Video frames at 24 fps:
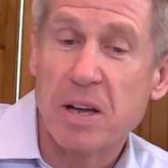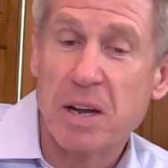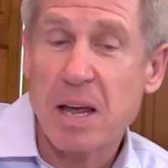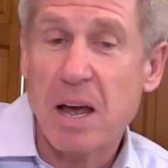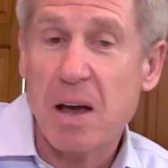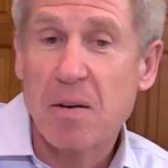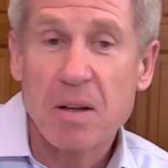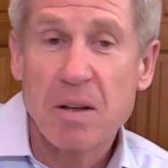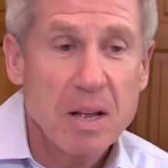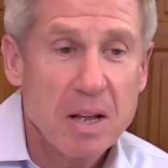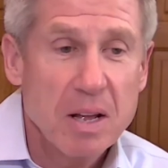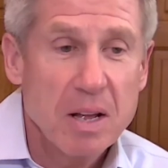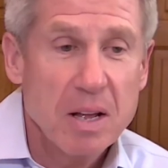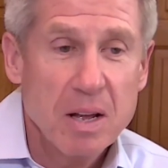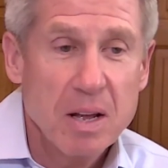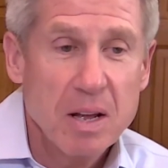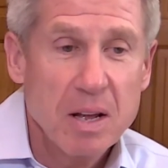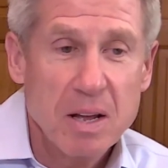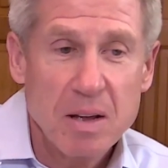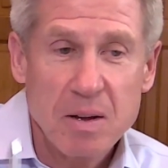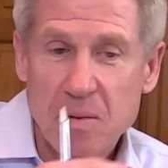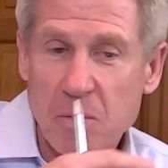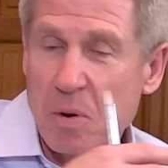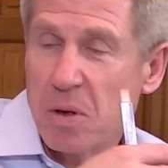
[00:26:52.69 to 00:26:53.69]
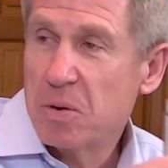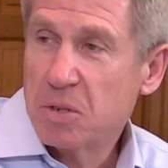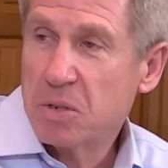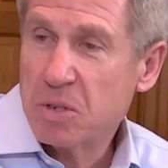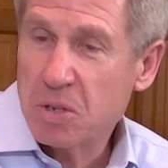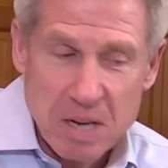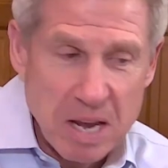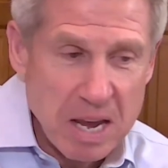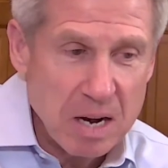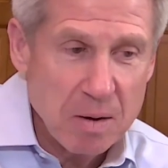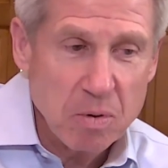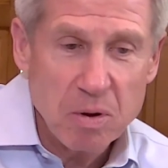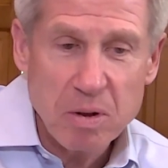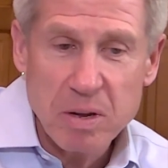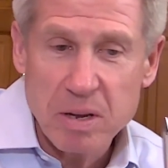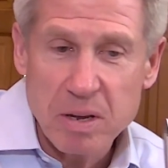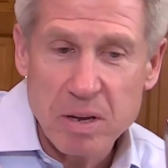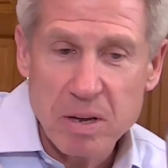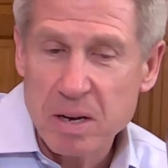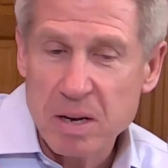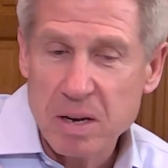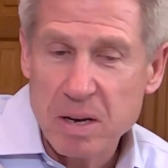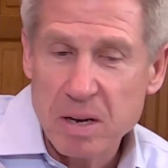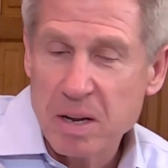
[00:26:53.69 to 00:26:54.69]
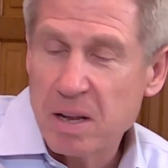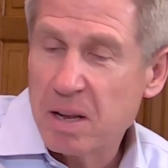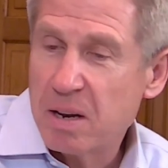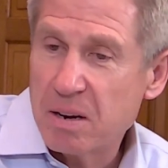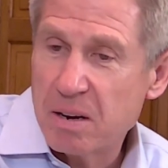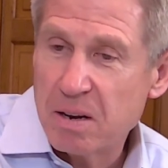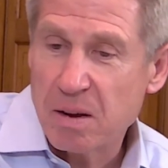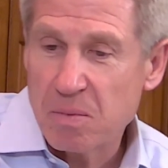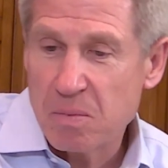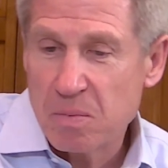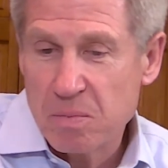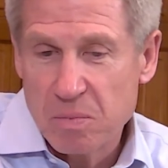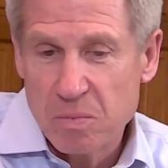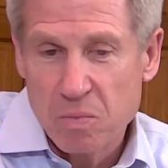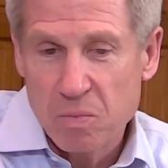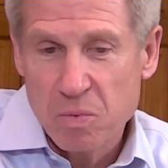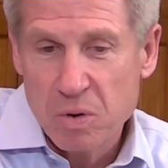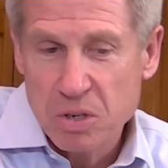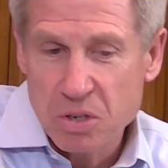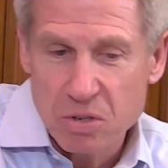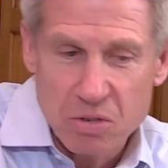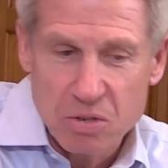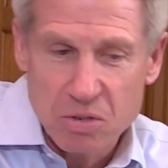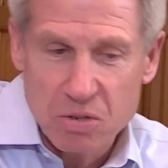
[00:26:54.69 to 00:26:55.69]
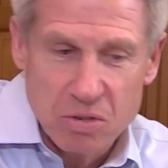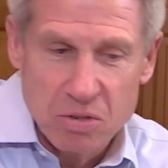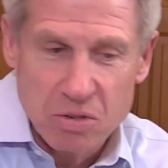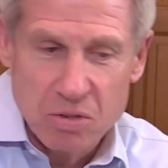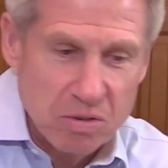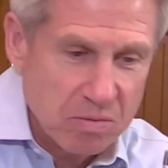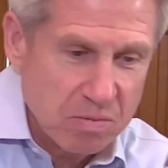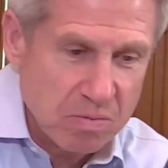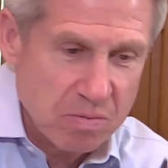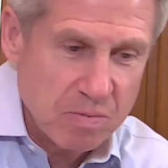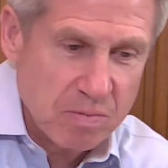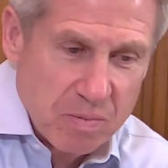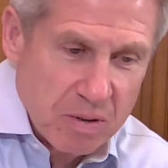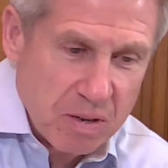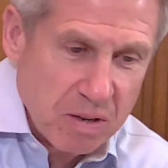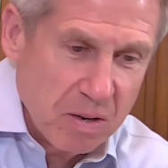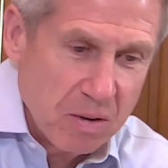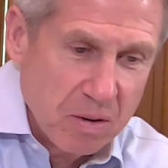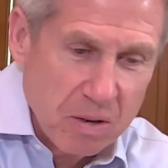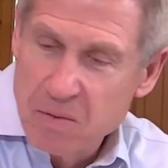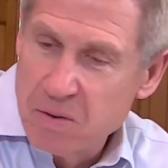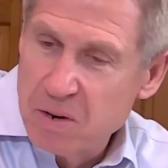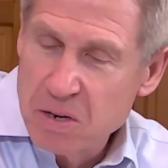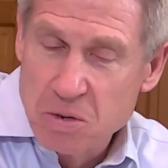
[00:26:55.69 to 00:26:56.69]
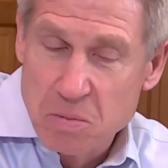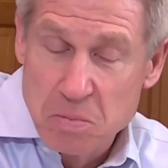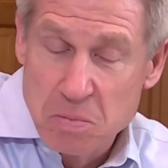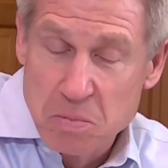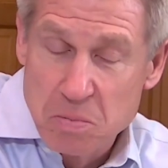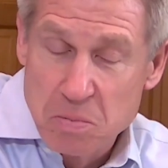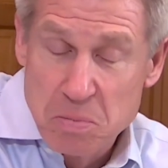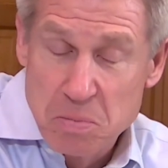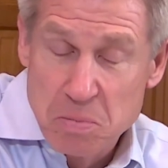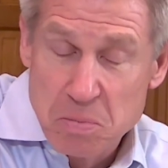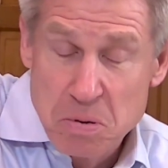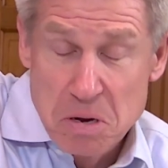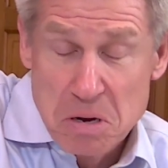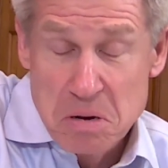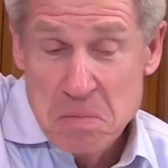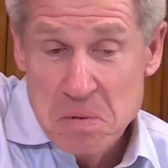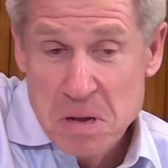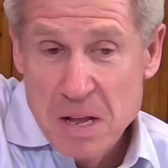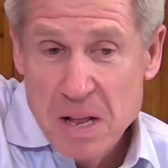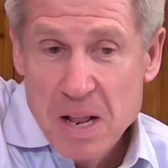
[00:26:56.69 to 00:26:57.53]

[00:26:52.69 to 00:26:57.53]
it. Now, whether it's attainable, and Rich has given his opinion,